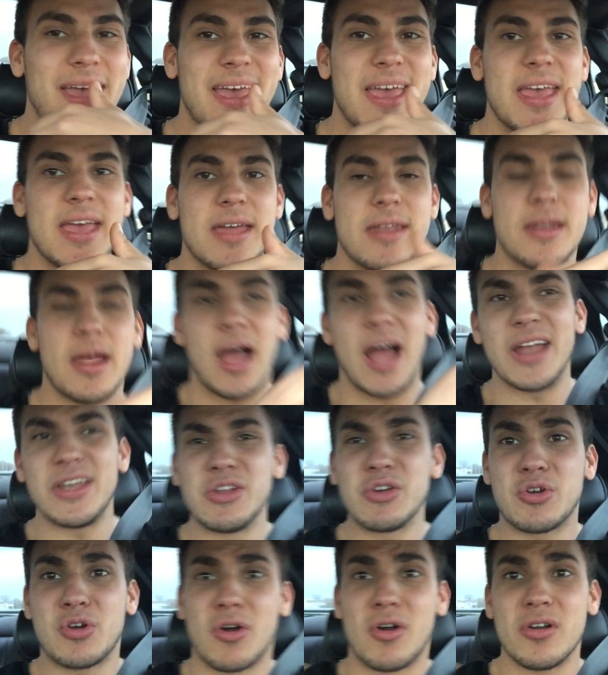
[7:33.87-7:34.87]
And I
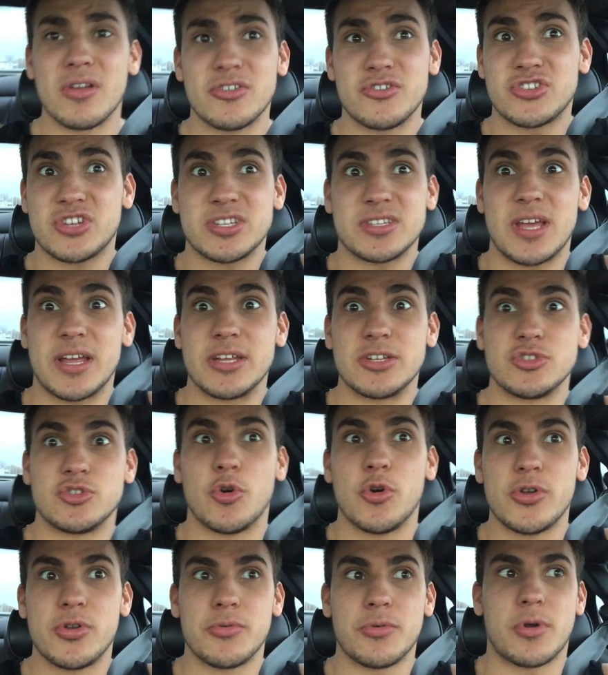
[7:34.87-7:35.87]
do cardio just because I
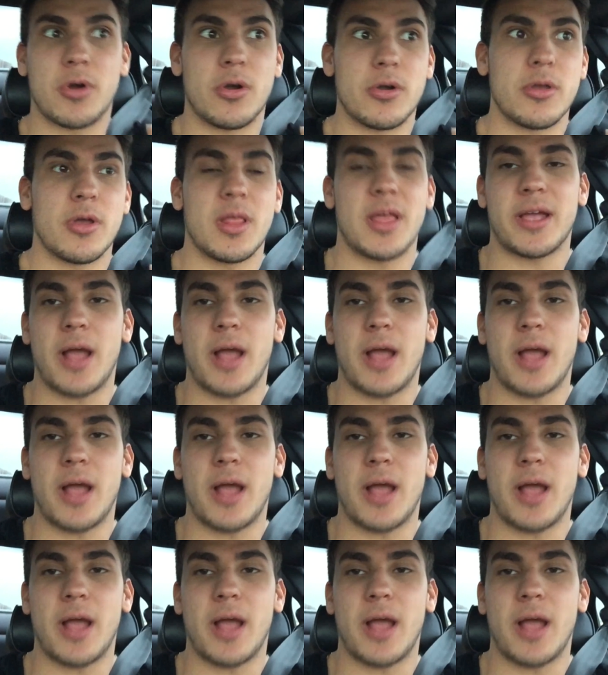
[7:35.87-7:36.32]
enjoy doing cardio.